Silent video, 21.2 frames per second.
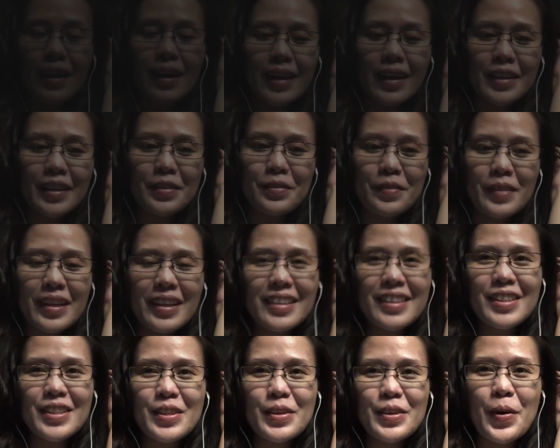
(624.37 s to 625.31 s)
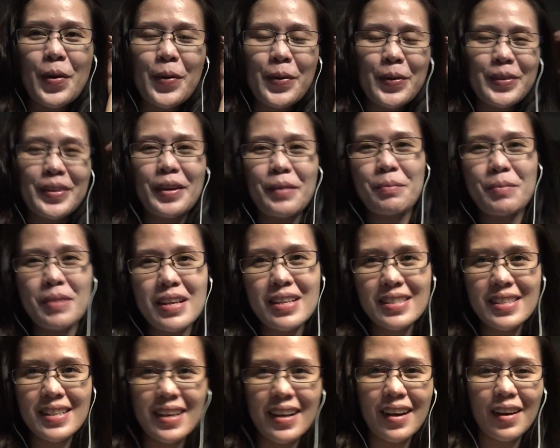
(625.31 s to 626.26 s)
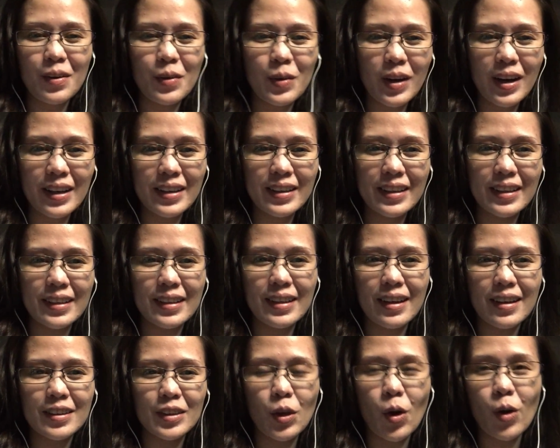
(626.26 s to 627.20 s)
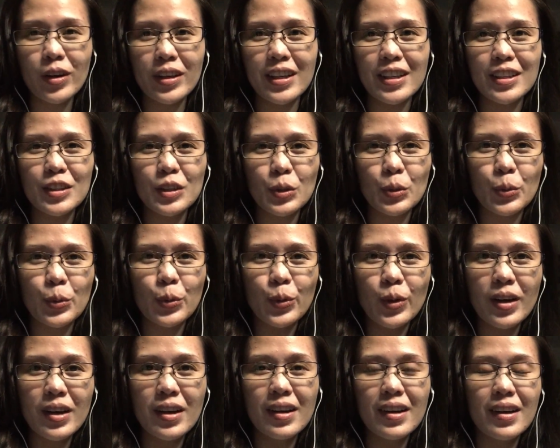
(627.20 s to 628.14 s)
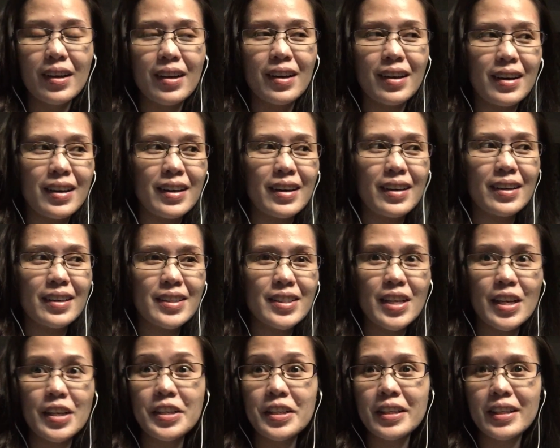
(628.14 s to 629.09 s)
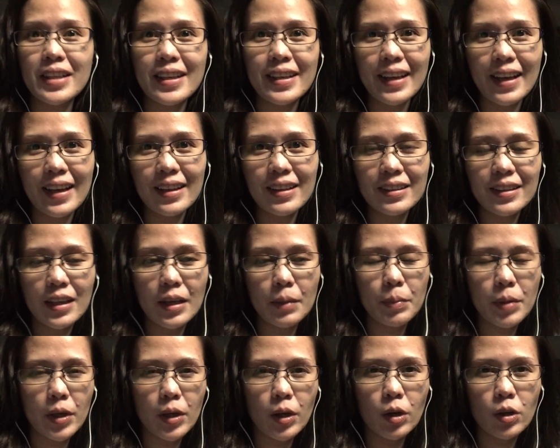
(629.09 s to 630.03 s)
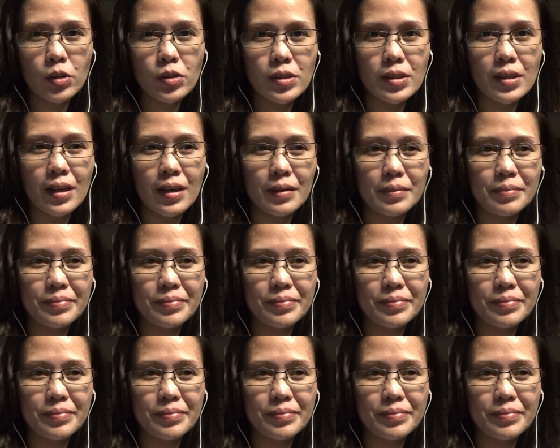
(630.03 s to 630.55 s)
Hi friends. So, na-busy ako kanina talking to Shanine and LK because